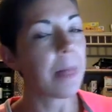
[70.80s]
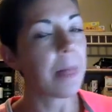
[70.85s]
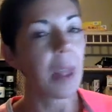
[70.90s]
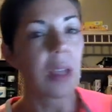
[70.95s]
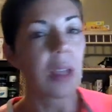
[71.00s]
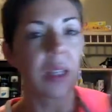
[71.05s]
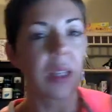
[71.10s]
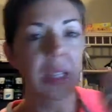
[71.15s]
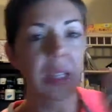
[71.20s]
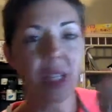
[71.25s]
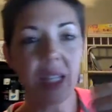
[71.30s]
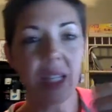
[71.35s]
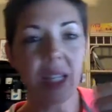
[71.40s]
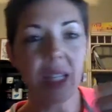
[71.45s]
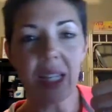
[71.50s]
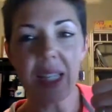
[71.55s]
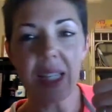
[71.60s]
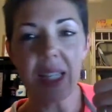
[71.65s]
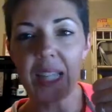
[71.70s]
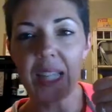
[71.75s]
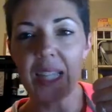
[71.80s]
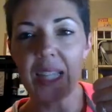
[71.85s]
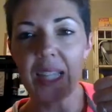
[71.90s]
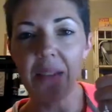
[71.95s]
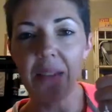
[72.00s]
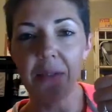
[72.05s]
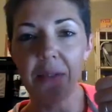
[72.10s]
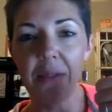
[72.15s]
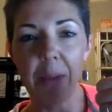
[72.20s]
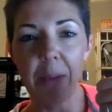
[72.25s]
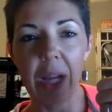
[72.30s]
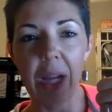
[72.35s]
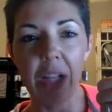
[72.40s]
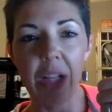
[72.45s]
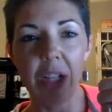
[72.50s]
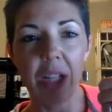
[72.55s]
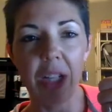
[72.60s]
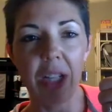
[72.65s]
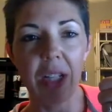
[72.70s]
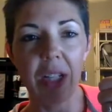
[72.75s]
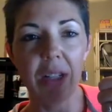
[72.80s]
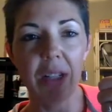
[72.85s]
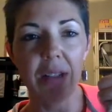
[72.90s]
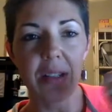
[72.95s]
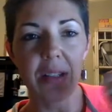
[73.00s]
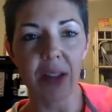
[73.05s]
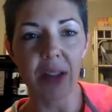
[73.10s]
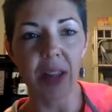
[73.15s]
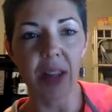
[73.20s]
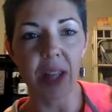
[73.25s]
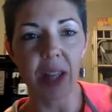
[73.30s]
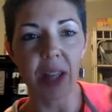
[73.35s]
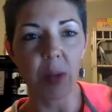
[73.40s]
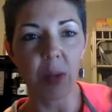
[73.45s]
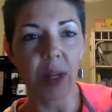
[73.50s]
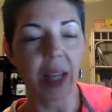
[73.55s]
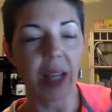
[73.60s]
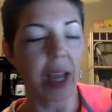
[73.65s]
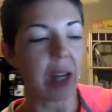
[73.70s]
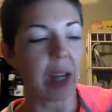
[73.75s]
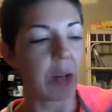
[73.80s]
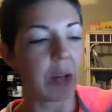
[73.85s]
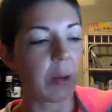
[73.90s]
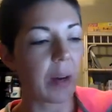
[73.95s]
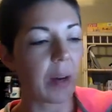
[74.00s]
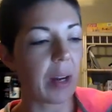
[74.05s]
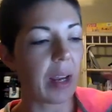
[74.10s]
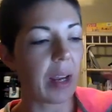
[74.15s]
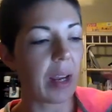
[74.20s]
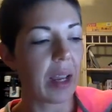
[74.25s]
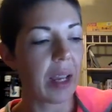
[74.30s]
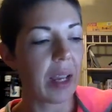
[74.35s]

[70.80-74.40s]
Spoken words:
statistics and information. So that's one category.